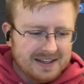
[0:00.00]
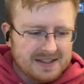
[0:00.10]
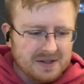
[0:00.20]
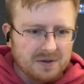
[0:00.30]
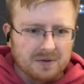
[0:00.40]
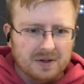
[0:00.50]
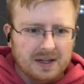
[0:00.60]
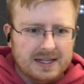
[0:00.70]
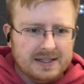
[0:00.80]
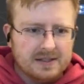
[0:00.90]
So
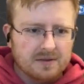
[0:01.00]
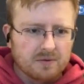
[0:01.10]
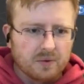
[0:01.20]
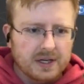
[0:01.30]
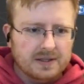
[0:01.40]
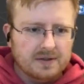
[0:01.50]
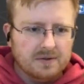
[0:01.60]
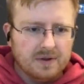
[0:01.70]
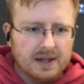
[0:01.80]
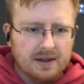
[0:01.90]
let's
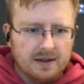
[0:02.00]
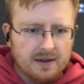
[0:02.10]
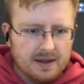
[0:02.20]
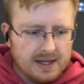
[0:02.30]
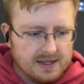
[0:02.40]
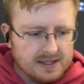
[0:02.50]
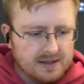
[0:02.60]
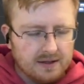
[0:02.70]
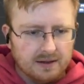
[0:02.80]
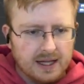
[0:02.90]
redo
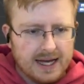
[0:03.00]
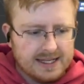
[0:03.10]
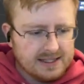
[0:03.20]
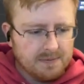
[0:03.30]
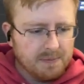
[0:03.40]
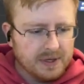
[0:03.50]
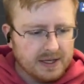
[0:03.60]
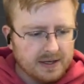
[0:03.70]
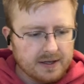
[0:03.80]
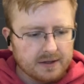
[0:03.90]
this last
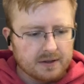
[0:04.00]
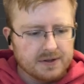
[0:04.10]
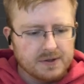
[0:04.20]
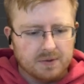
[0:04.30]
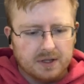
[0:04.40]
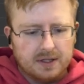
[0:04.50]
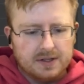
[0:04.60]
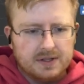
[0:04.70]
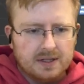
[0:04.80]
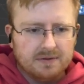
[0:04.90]
bit here. So we're gonna
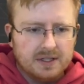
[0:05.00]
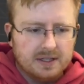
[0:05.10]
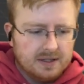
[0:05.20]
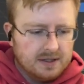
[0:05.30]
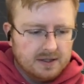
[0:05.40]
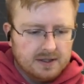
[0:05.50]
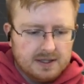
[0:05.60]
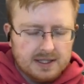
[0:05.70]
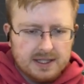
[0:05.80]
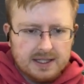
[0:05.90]
Shift
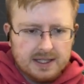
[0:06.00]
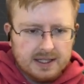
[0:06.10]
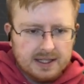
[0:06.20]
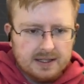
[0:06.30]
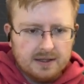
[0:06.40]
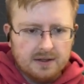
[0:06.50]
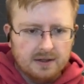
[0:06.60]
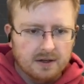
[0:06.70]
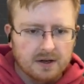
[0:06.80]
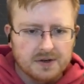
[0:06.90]
D it,
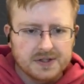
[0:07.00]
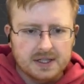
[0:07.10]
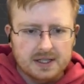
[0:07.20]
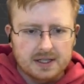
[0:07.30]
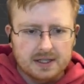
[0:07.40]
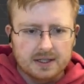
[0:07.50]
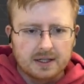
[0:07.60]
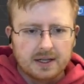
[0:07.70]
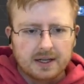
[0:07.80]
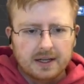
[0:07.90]

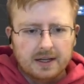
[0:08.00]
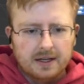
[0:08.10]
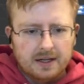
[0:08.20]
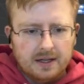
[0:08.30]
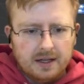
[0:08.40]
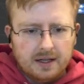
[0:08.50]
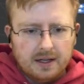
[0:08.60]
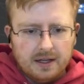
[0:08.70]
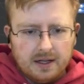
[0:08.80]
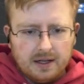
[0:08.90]
RZ,
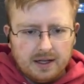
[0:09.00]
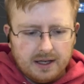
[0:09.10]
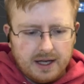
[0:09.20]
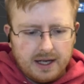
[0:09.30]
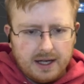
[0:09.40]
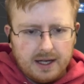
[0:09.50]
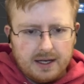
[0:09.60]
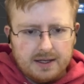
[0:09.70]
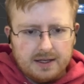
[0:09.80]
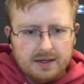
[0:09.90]

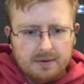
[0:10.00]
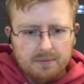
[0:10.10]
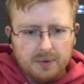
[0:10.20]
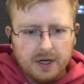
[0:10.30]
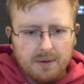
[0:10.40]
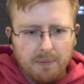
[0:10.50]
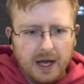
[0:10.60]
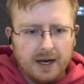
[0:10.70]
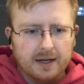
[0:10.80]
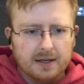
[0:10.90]
and bring it
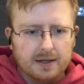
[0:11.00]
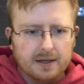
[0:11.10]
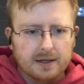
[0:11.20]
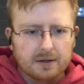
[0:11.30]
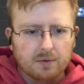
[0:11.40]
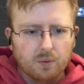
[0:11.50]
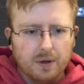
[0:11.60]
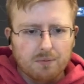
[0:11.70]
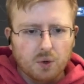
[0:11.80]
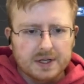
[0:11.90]
back in here
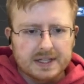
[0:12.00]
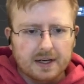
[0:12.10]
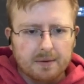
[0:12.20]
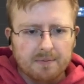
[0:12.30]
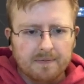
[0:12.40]
one more time.